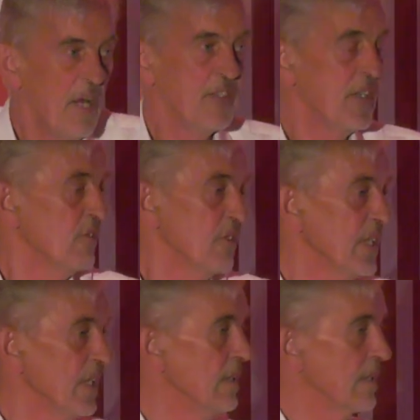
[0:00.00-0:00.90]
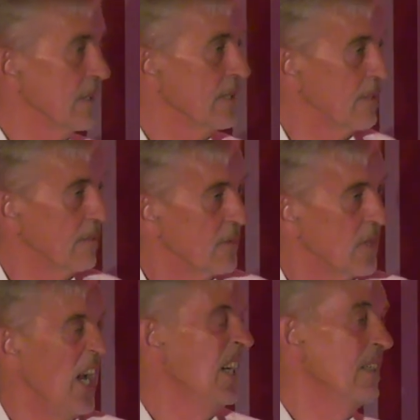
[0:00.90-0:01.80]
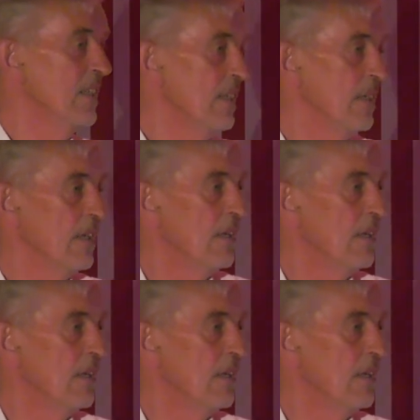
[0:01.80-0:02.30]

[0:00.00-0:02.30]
central heating systems, anything.